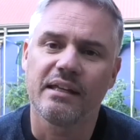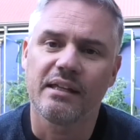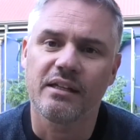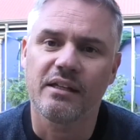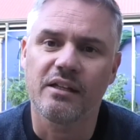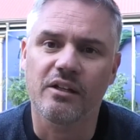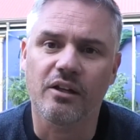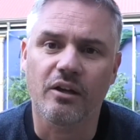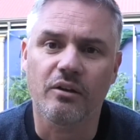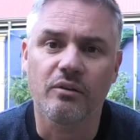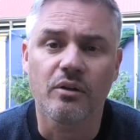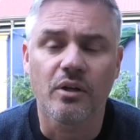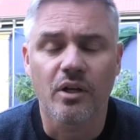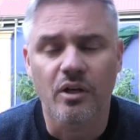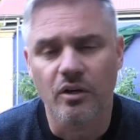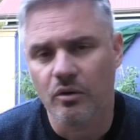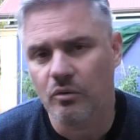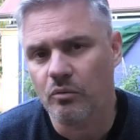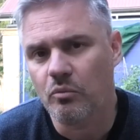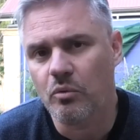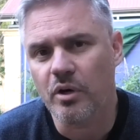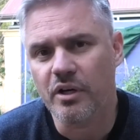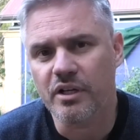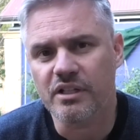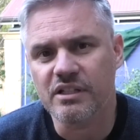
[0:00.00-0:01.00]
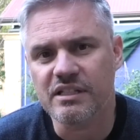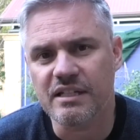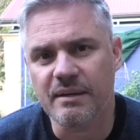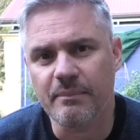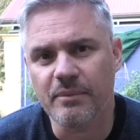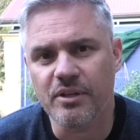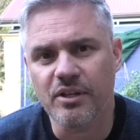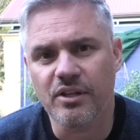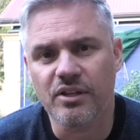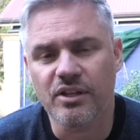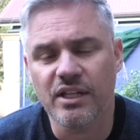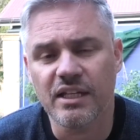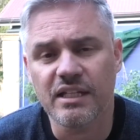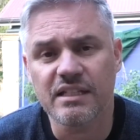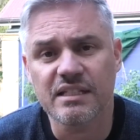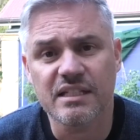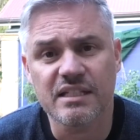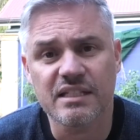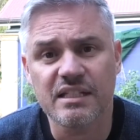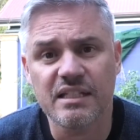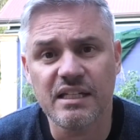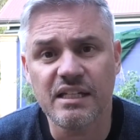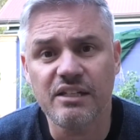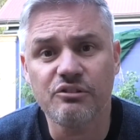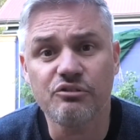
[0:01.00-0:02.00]
you know, what are some of the things as
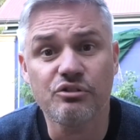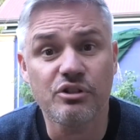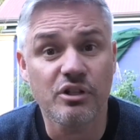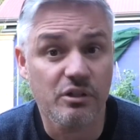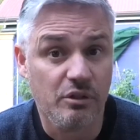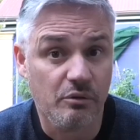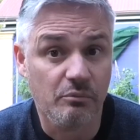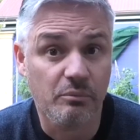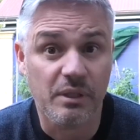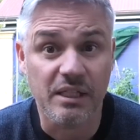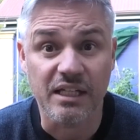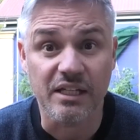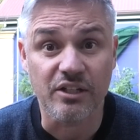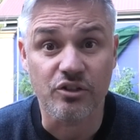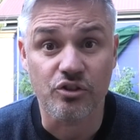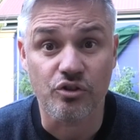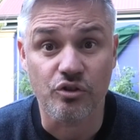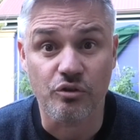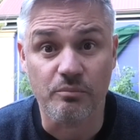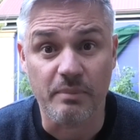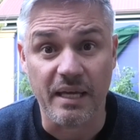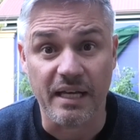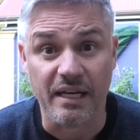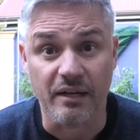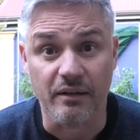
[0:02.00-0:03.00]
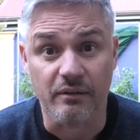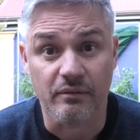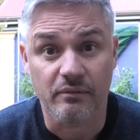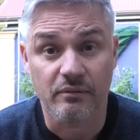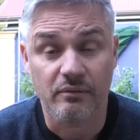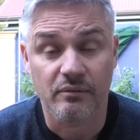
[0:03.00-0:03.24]
an industry that we need to do better?